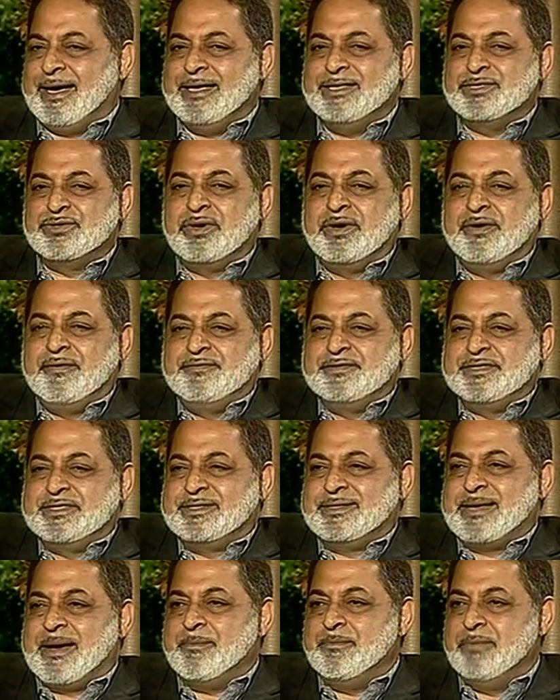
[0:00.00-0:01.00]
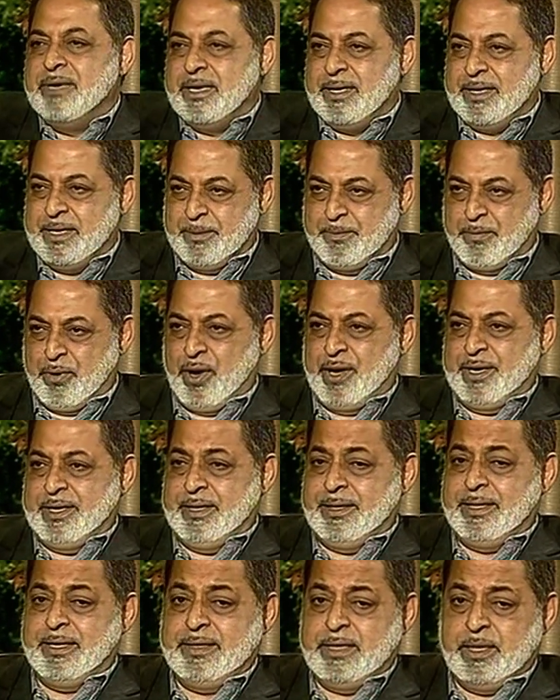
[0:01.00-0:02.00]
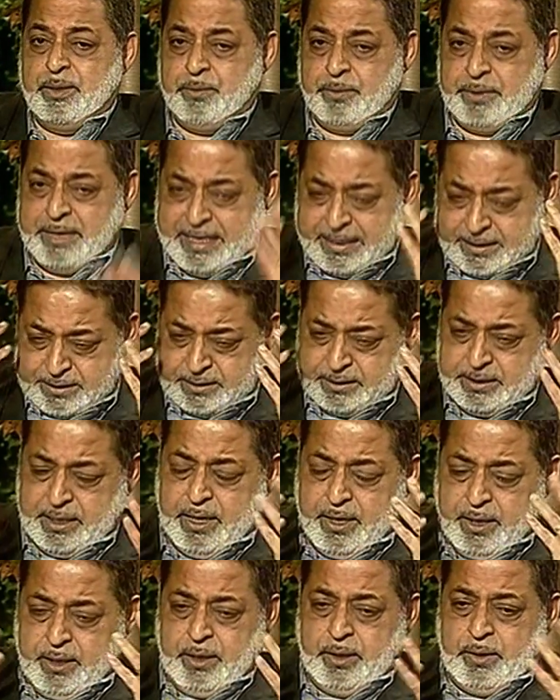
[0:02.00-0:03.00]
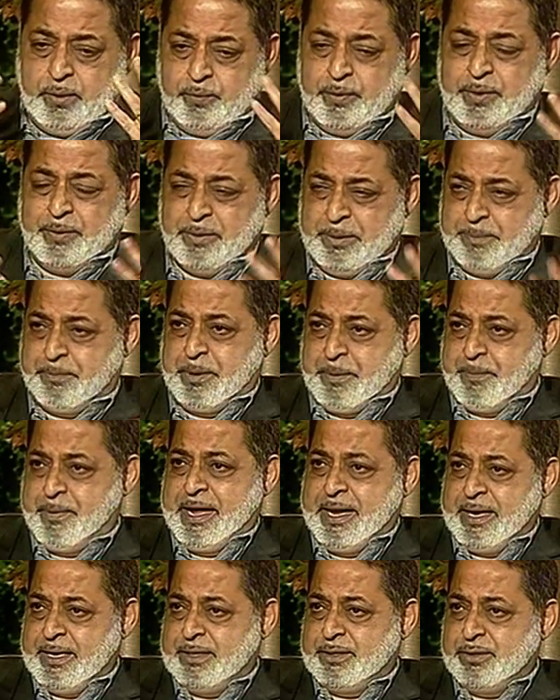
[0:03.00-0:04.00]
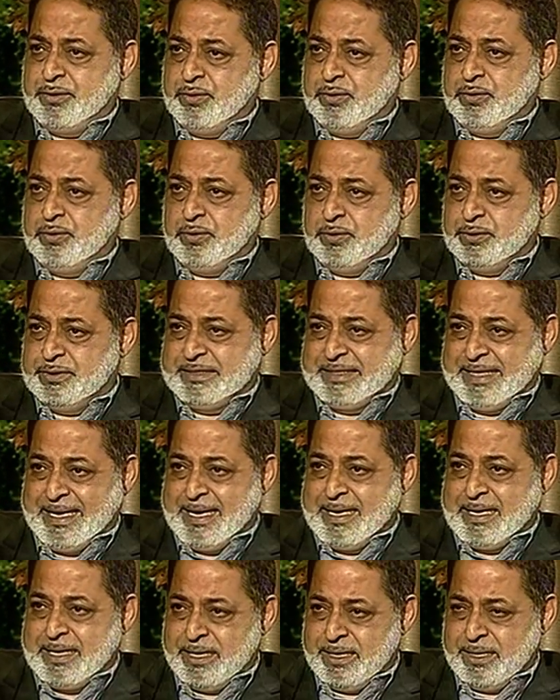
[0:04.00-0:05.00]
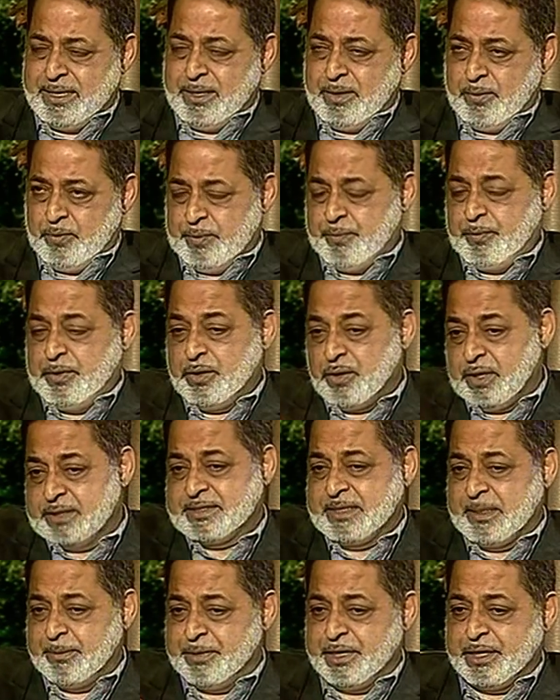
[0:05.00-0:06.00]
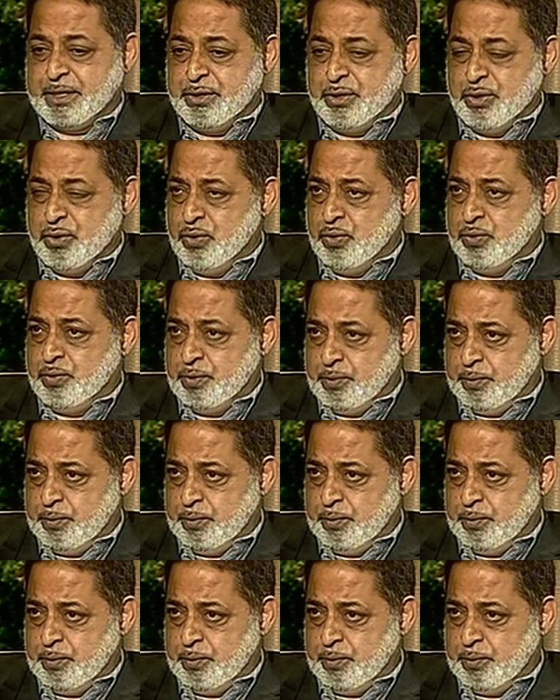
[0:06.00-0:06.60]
I sort of stumbled upon it, and then, yes, we were prepared to see when we got something new.